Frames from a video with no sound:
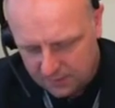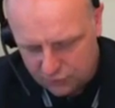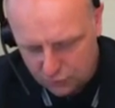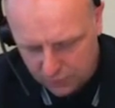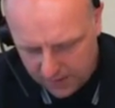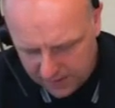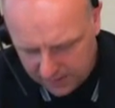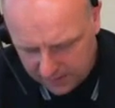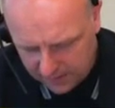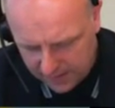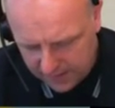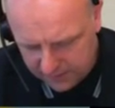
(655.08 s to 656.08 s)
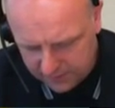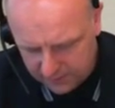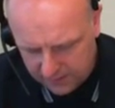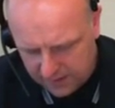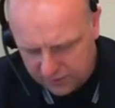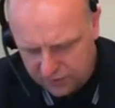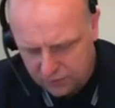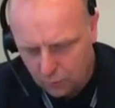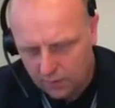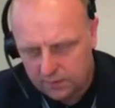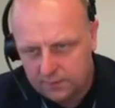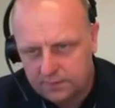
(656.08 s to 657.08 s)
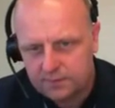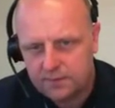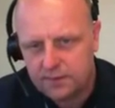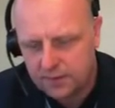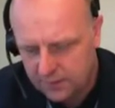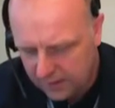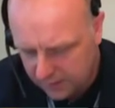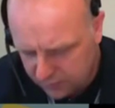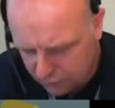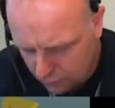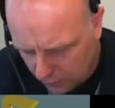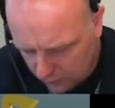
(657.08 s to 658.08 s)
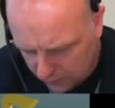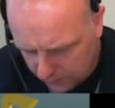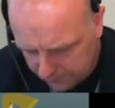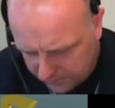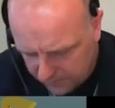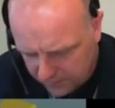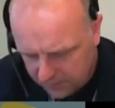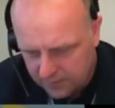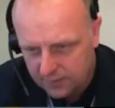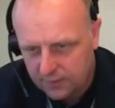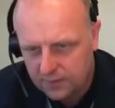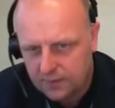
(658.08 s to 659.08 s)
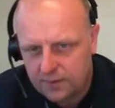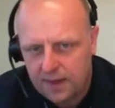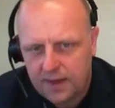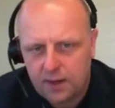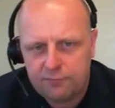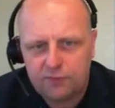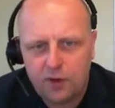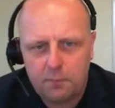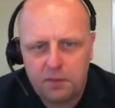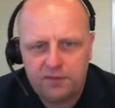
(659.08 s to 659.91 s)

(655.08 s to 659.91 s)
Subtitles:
today at 81 Danish kroner. And on top